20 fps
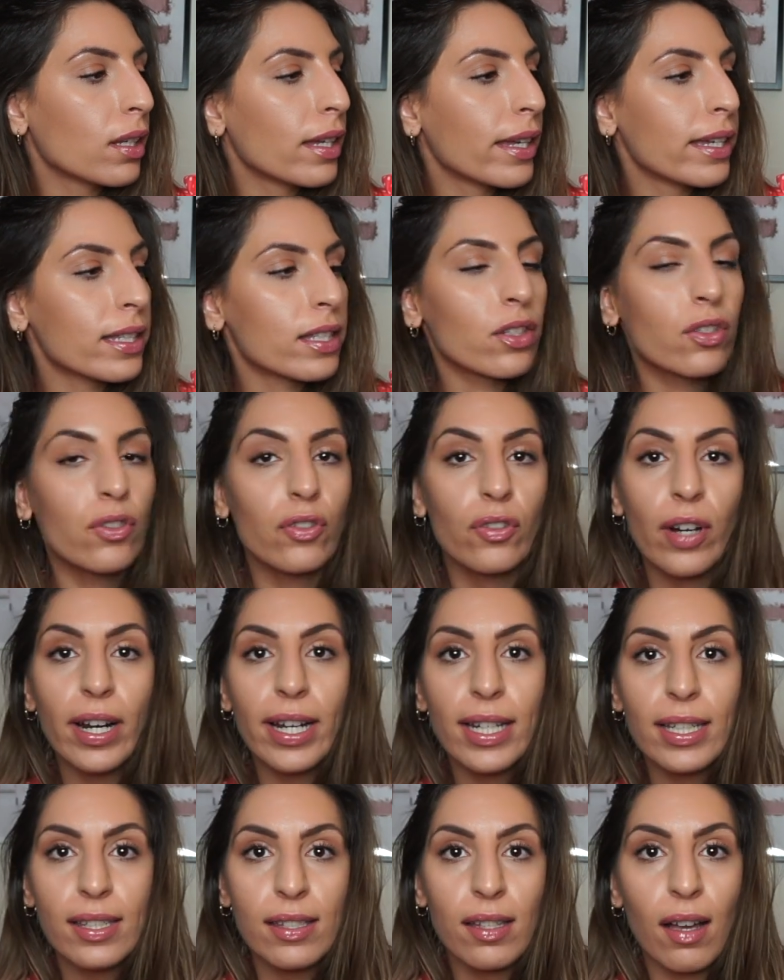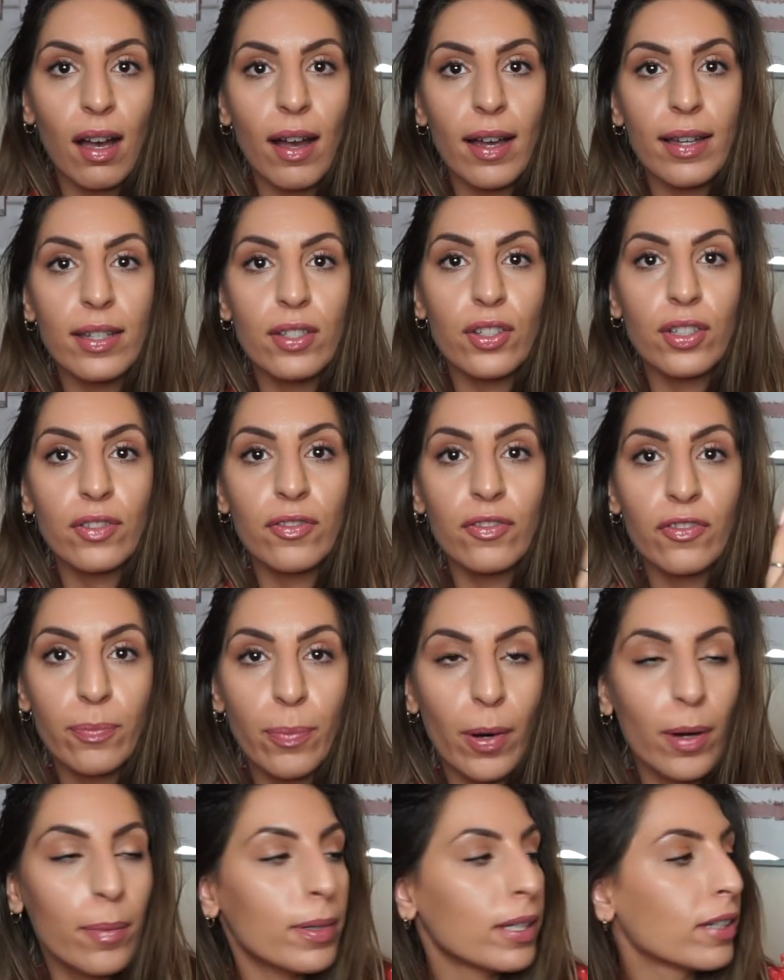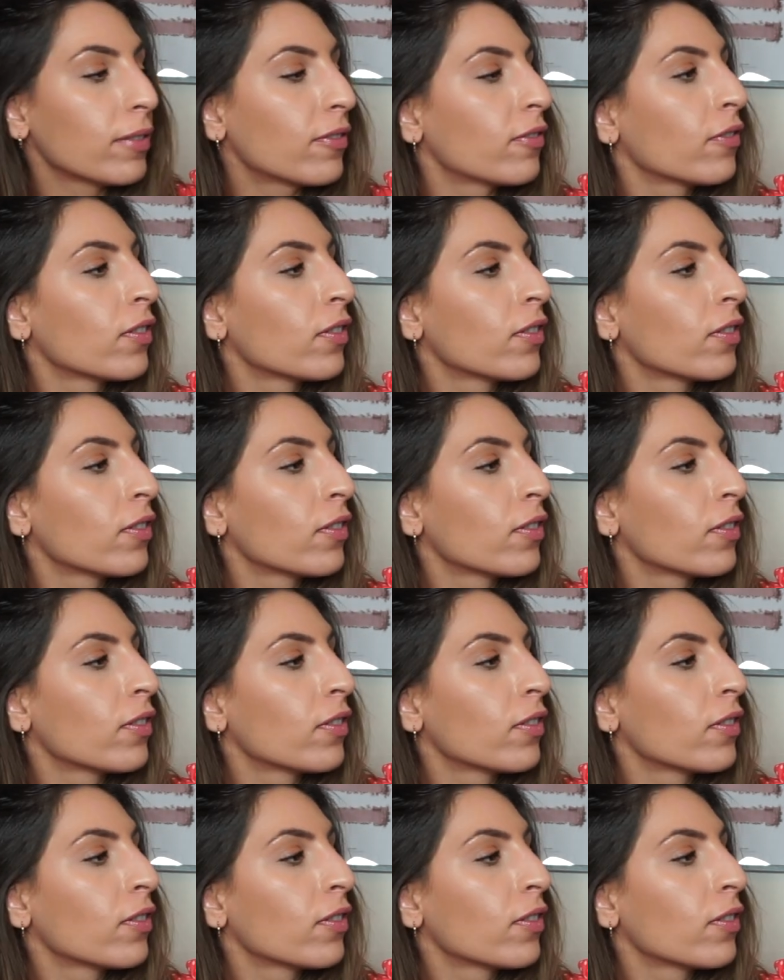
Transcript: it's a great size. You can probably,